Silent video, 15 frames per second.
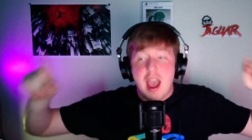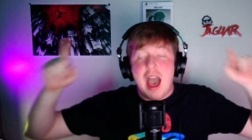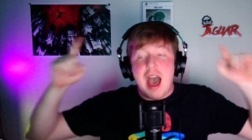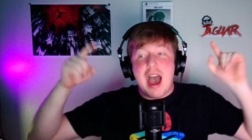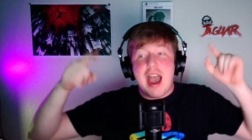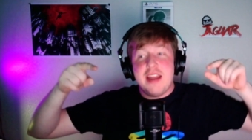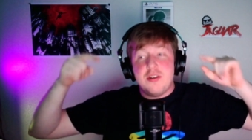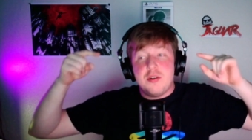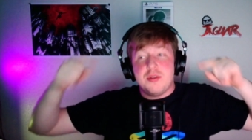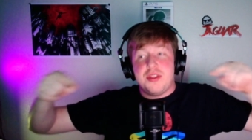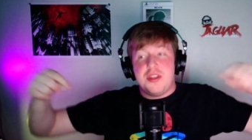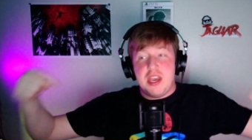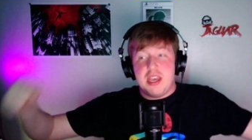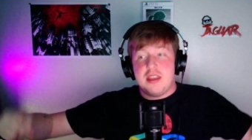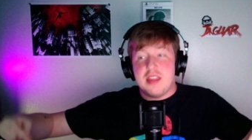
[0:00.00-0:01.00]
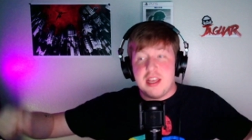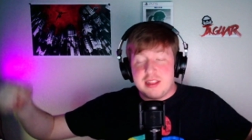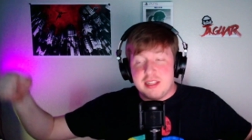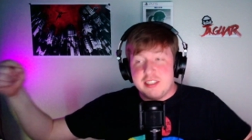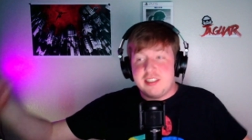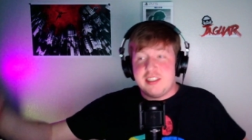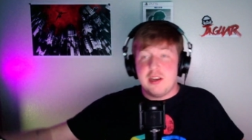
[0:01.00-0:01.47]
I don't think that the
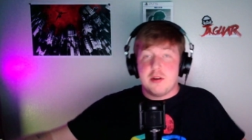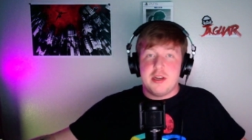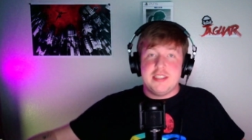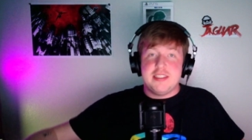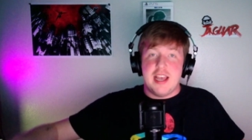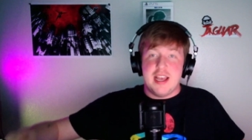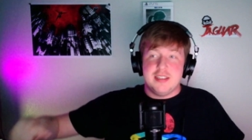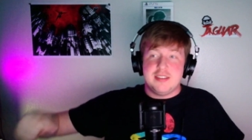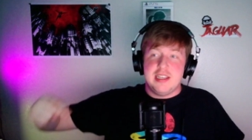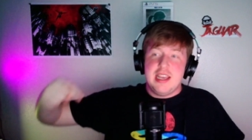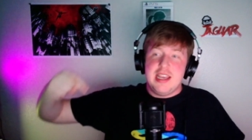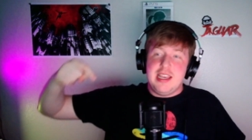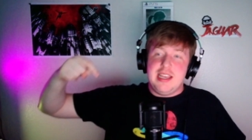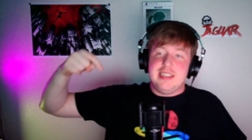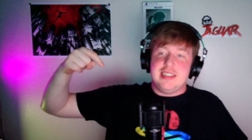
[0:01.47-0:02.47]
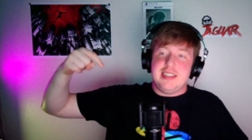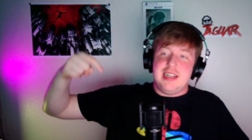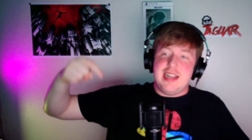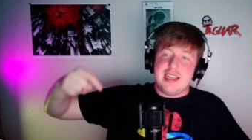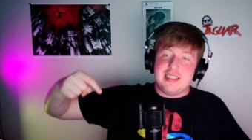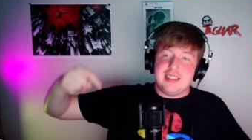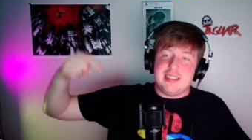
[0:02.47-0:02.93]
Series S is
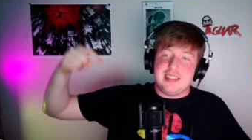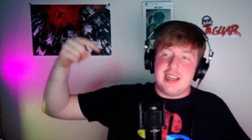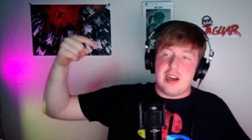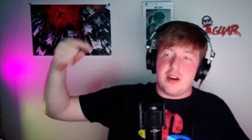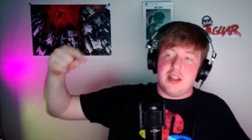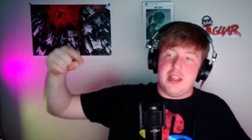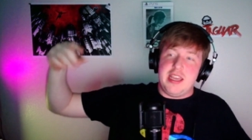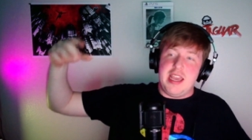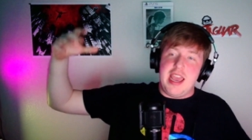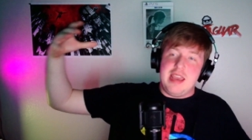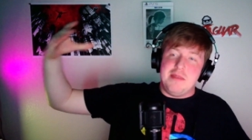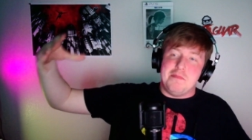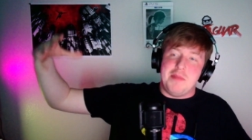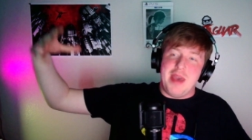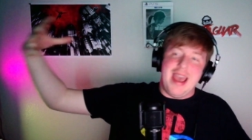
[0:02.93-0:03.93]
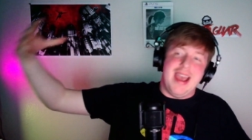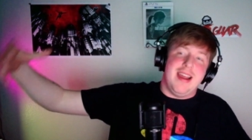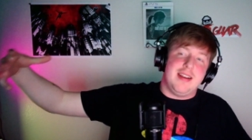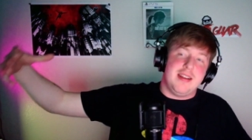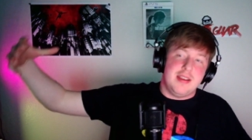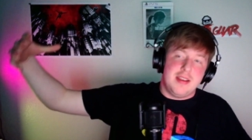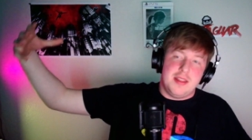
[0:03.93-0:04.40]
necessarily a bad